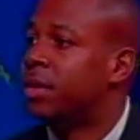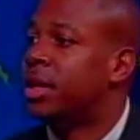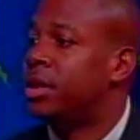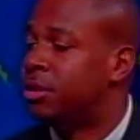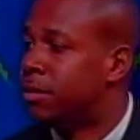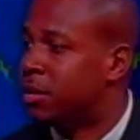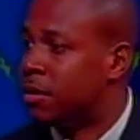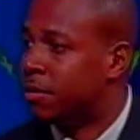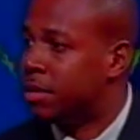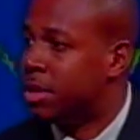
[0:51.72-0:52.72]
can use my
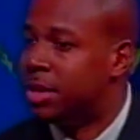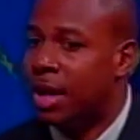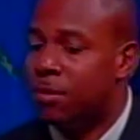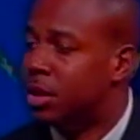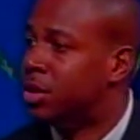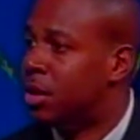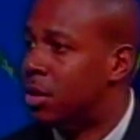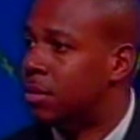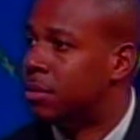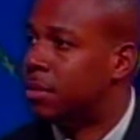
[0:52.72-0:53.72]
services, I'm willing to
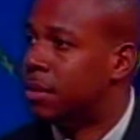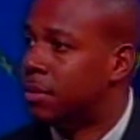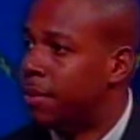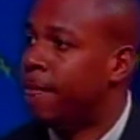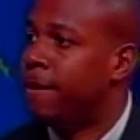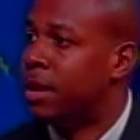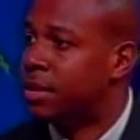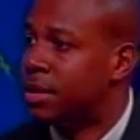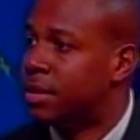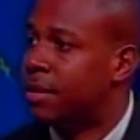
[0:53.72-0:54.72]
go. Okay. Yes.